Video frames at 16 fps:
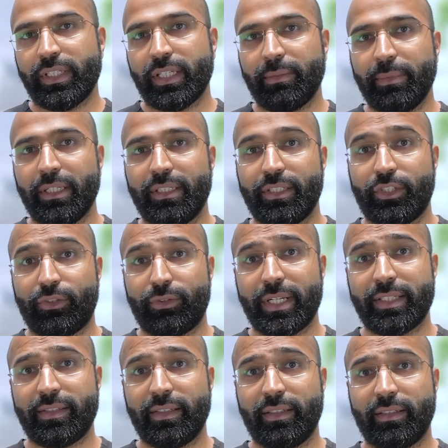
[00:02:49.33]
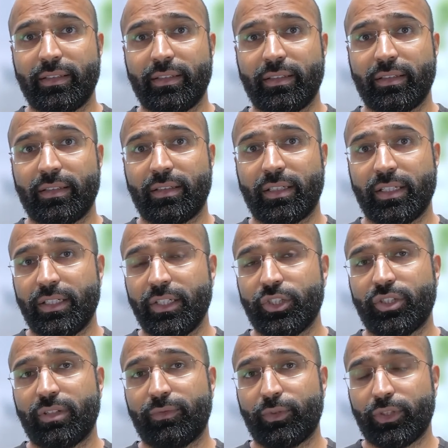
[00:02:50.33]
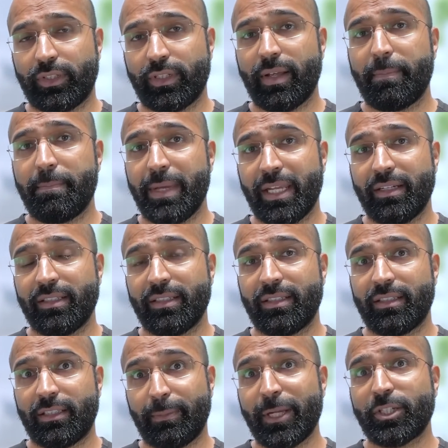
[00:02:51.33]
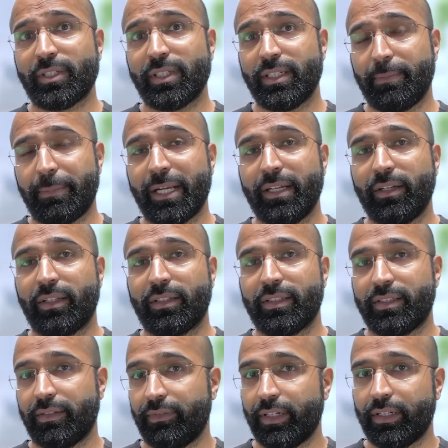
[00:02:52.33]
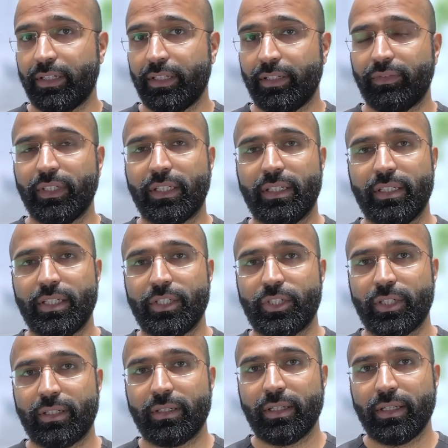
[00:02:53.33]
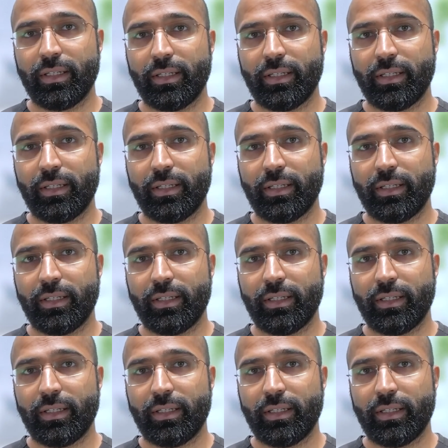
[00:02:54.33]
can be a distressing condition for some men, especially depending on the severity of the condition.